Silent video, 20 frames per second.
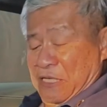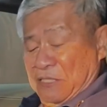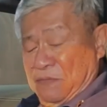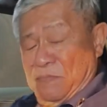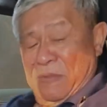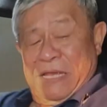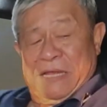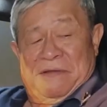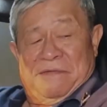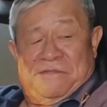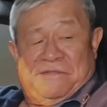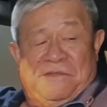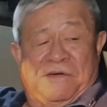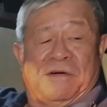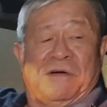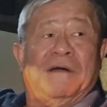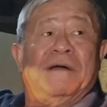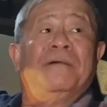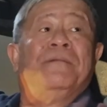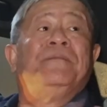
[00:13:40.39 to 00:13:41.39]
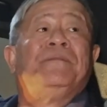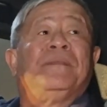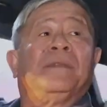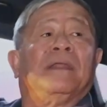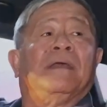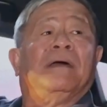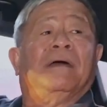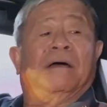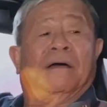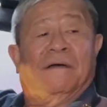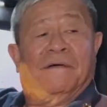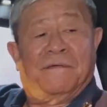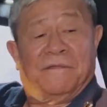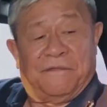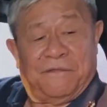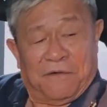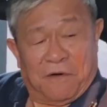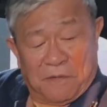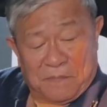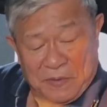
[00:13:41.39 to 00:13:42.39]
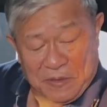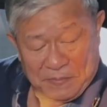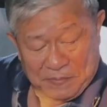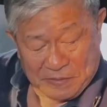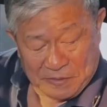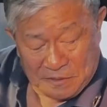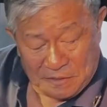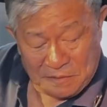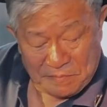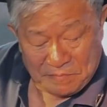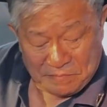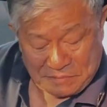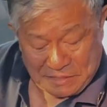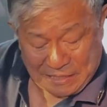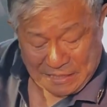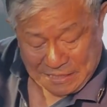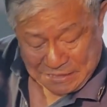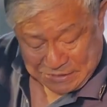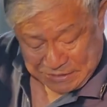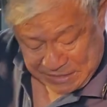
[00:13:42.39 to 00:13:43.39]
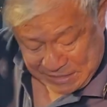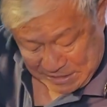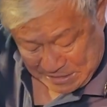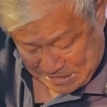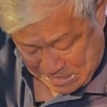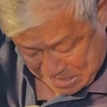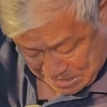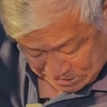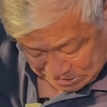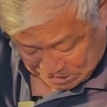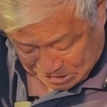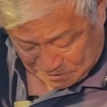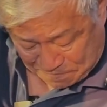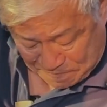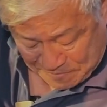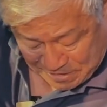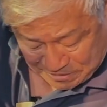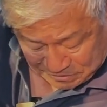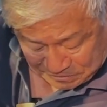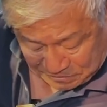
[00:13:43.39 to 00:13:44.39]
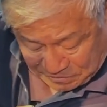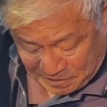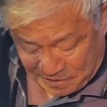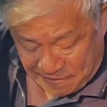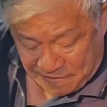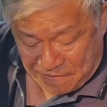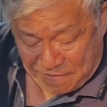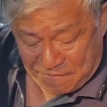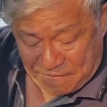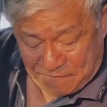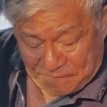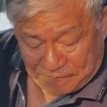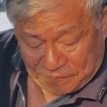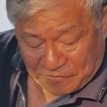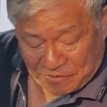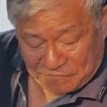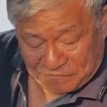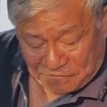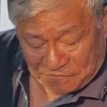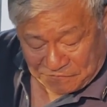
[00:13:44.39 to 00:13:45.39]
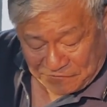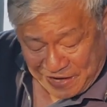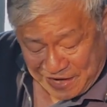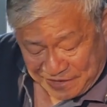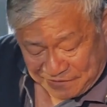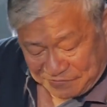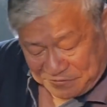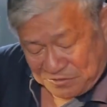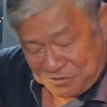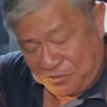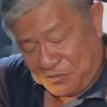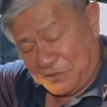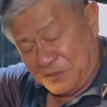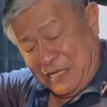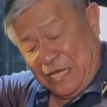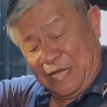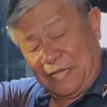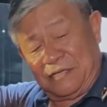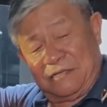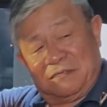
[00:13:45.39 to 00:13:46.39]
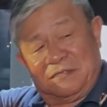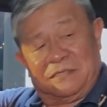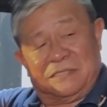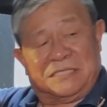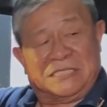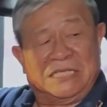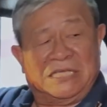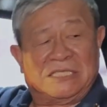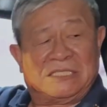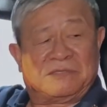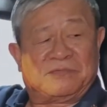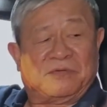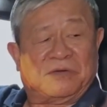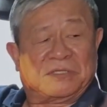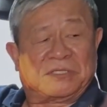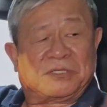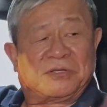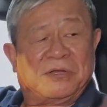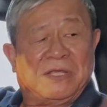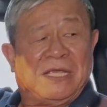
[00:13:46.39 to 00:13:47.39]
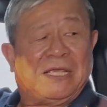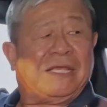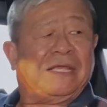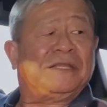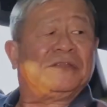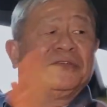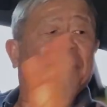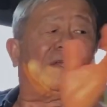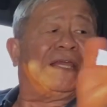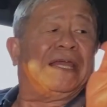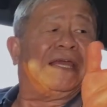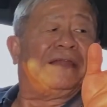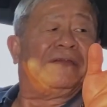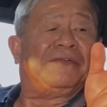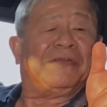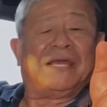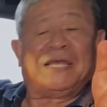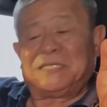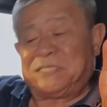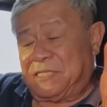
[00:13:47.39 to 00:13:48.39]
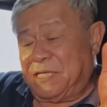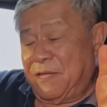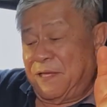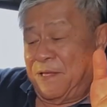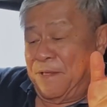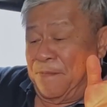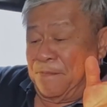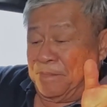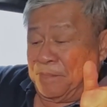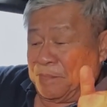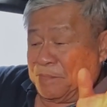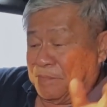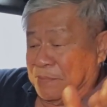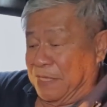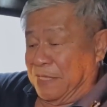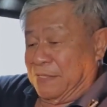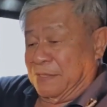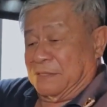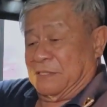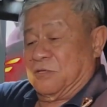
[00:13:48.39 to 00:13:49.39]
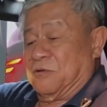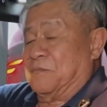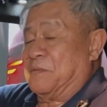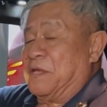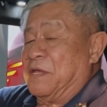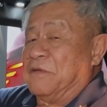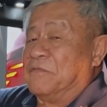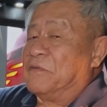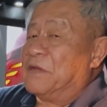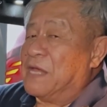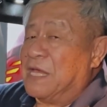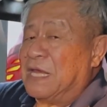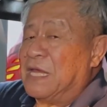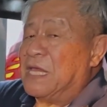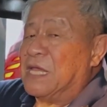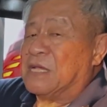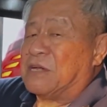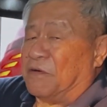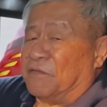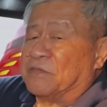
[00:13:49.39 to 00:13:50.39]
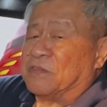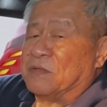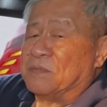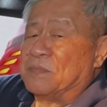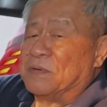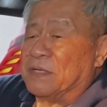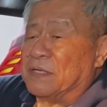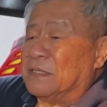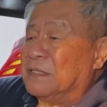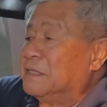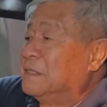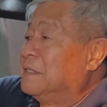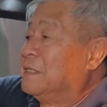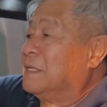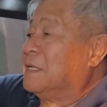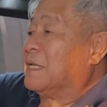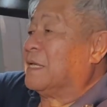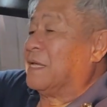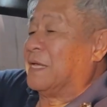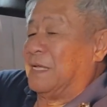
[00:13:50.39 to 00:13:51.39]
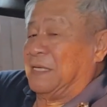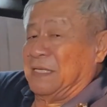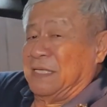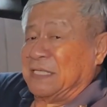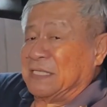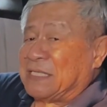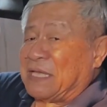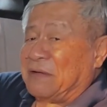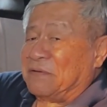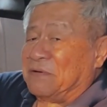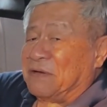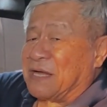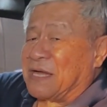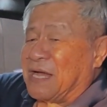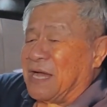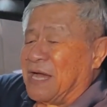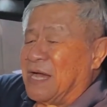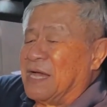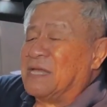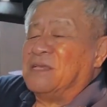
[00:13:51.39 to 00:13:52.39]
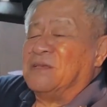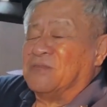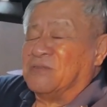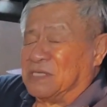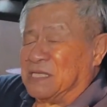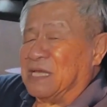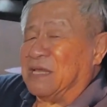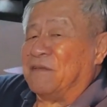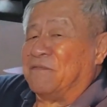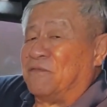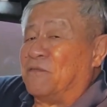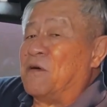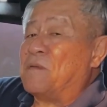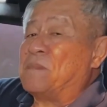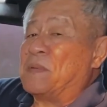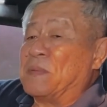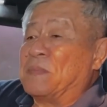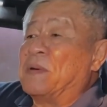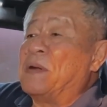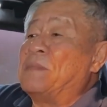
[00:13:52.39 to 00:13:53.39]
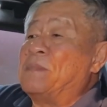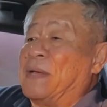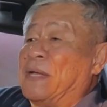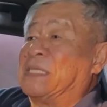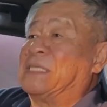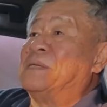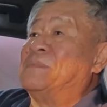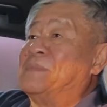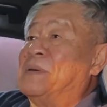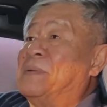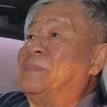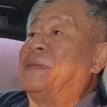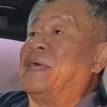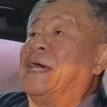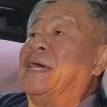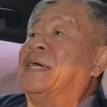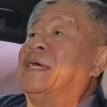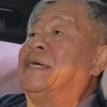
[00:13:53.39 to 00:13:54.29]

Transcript: made for 4 people, but I think there are seat belts for 5, so there are seats for 3 headrests. But to be really comfortable in this type of car, you sit 4 people maximum lah.